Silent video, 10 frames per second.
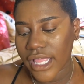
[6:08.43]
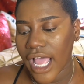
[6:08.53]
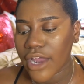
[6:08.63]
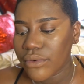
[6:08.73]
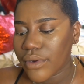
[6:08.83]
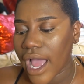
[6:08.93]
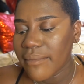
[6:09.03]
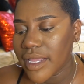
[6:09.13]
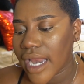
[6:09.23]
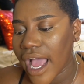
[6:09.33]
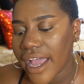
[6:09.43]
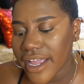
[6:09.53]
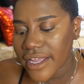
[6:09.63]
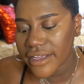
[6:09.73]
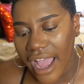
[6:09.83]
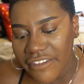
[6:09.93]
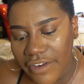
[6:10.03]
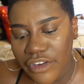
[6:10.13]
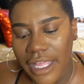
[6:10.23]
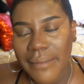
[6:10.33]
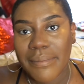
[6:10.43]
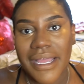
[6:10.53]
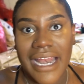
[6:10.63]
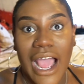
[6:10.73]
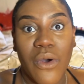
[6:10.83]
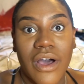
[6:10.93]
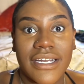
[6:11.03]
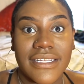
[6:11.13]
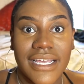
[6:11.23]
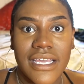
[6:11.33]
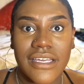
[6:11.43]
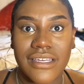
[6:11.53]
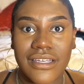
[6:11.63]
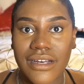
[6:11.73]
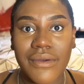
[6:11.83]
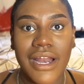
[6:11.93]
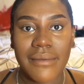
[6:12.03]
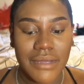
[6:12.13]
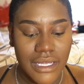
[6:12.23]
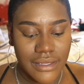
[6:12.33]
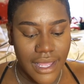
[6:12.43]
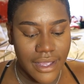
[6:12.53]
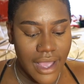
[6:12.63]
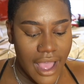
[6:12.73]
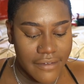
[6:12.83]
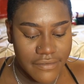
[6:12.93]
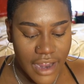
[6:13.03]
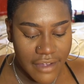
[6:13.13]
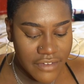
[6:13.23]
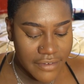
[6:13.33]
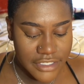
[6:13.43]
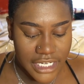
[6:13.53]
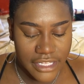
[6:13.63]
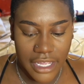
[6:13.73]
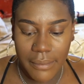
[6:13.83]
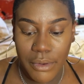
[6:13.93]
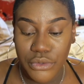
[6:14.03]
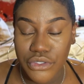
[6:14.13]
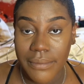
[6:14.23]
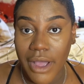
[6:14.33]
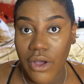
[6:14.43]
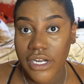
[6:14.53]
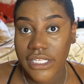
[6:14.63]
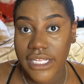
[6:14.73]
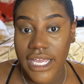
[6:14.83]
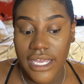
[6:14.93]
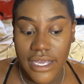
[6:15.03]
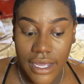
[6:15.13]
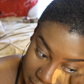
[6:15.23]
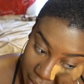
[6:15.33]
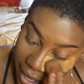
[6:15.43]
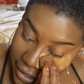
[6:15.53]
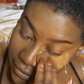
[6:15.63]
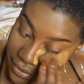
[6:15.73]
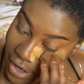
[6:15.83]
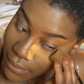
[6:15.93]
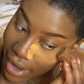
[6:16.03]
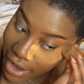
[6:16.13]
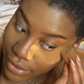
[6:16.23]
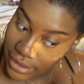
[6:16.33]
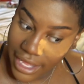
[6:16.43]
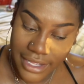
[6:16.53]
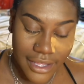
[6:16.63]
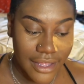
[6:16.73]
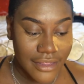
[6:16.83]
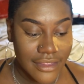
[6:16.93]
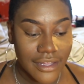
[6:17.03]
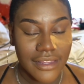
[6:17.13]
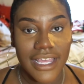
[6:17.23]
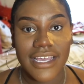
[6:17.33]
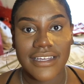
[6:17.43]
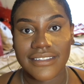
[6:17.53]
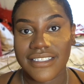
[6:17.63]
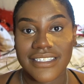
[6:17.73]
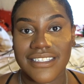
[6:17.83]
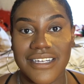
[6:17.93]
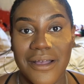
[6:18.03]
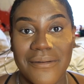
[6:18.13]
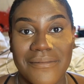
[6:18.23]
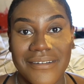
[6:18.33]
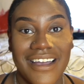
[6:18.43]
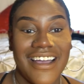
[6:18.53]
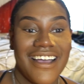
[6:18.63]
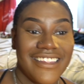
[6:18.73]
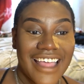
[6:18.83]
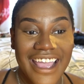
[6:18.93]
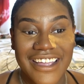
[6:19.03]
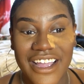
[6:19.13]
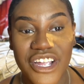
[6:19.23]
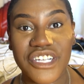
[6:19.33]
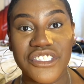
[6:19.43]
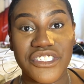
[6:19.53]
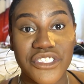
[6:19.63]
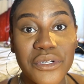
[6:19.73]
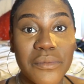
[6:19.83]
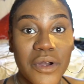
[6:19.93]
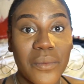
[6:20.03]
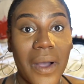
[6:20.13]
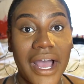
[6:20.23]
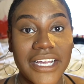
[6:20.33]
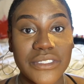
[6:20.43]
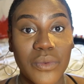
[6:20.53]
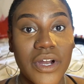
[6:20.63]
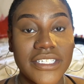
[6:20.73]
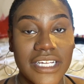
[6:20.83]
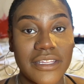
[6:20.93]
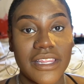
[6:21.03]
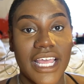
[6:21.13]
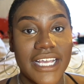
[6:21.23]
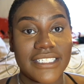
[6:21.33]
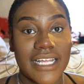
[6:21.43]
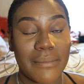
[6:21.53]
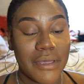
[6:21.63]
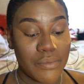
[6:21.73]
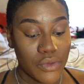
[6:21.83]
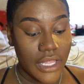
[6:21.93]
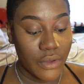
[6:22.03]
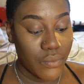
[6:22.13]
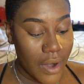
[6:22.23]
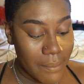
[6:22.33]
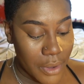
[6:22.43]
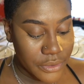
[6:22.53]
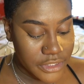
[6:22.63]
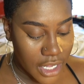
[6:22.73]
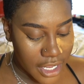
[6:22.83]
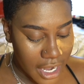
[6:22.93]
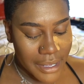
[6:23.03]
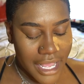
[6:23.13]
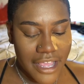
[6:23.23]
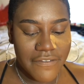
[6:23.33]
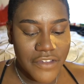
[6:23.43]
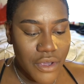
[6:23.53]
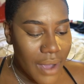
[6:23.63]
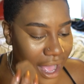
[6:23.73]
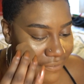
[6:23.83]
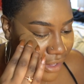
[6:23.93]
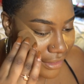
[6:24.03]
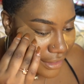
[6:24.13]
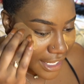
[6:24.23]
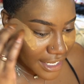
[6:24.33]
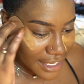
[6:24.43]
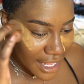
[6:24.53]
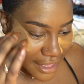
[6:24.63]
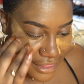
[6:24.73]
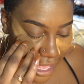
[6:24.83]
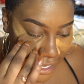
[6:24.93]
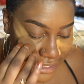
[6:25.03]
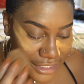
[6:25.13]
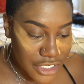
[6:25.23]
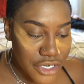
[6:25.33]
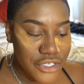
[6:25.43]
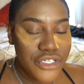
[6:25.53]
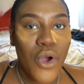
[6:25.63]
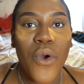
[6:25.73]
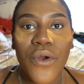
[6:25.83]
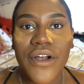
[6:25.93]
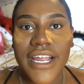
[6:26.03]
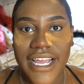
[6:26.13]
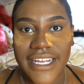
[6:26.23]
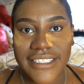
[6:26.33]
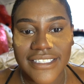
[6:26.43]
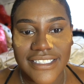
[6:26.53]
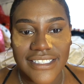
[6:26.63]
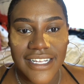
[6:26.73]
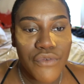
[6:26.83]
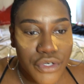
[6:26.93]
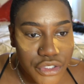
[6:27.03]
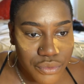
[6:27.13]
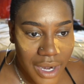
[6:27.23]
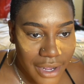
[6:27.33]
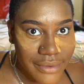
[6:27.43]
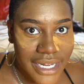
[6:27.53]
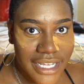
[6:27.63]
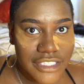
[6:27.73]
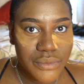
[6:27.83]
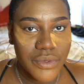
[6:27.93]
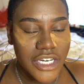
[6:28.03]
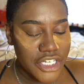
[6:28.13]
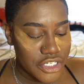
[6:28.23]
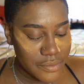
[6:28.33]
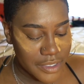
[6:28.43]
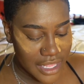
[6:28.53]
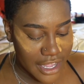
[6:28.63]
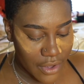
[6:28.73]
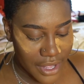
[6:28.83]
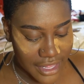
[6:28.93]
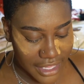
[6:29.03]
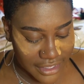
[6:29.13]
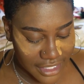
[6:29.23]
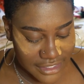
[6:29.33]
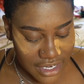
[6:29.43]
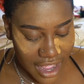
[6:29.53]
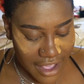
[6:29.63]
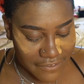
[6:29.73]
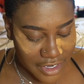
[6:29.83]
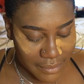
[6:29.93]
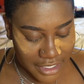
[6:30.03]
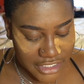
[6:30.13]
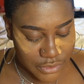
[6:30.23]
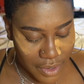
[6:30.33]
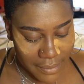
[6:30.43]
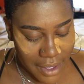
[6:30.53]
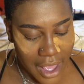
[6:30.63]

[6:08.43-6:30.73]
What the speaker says: Like I've never like been out on a lake, you know what I mean? Like I've never taken like a boat trip out on a lake, so I don't know how like the lake system like consumer wise works, like lakes that people like rent boats on. But if you have a lake that is notorious for drownings, wouldn't you be like, okay, like let's not have anybody swim?